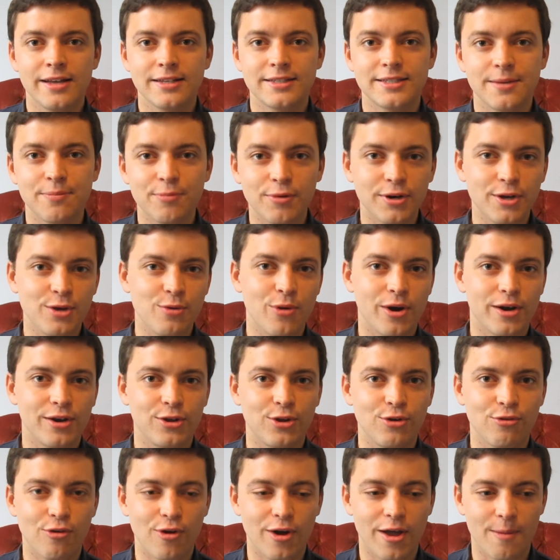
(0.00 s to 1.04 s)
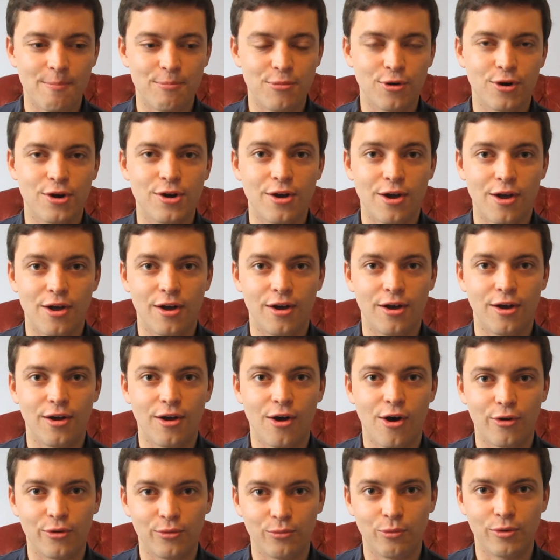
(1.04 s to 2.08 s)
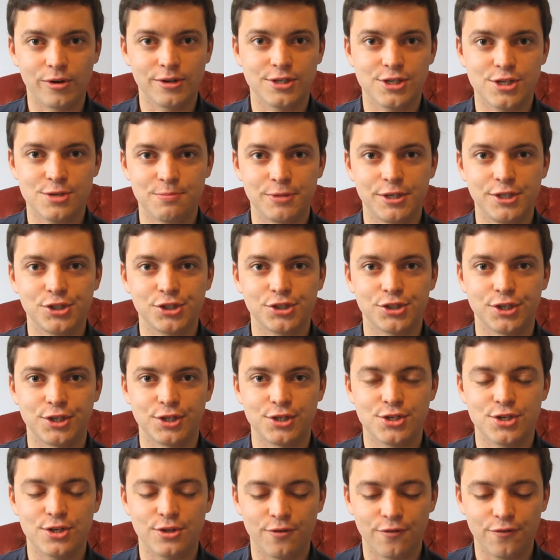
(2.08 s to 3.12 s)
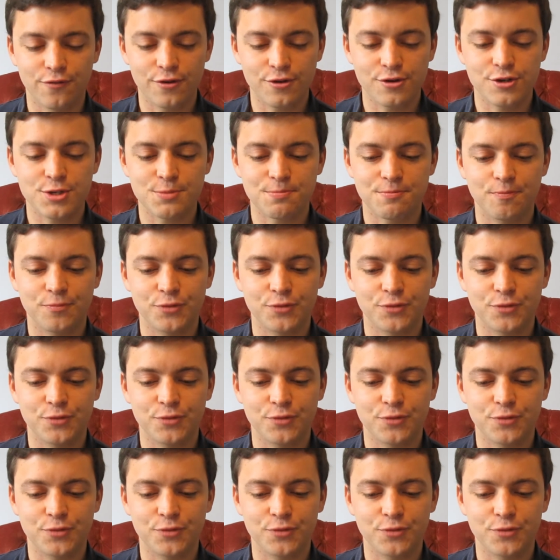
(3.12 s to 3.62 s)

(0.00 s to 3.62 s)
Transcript: Typically, when you write a book on one species, the first